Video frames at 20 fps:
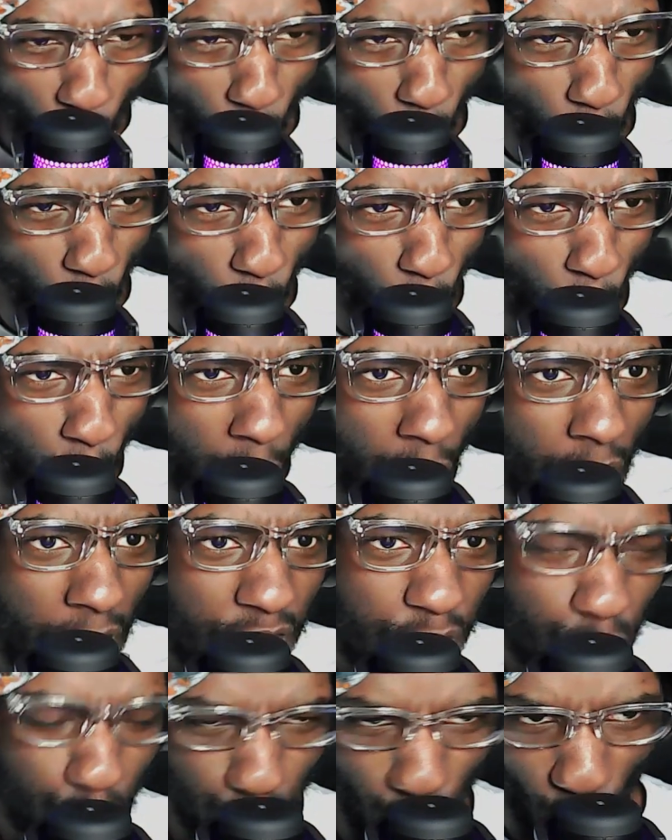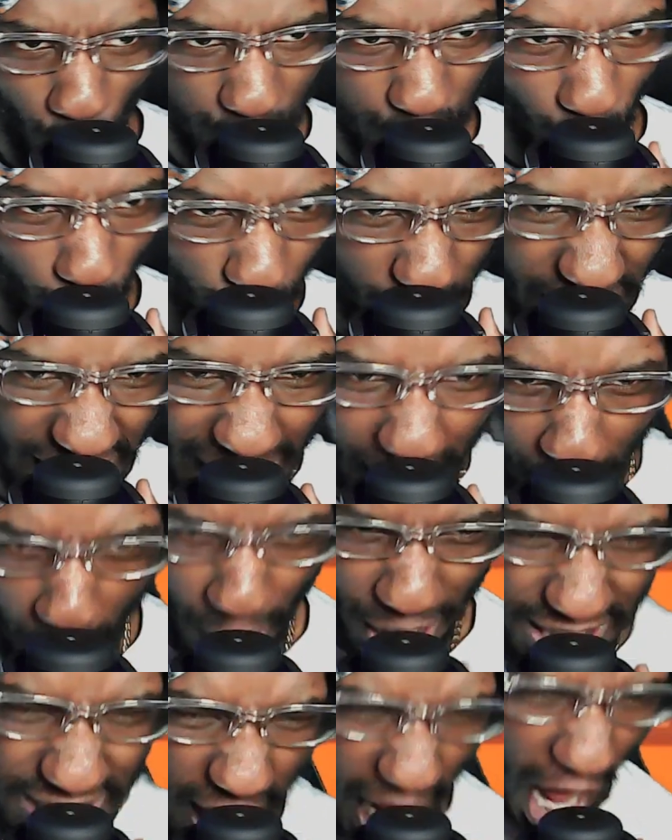Ooh! You know it's Zoro getting that
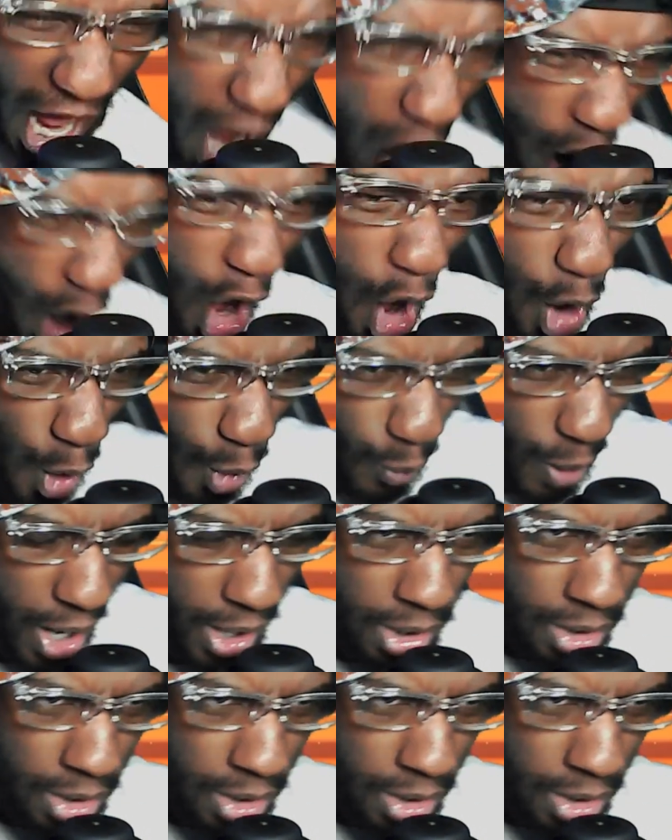like oh!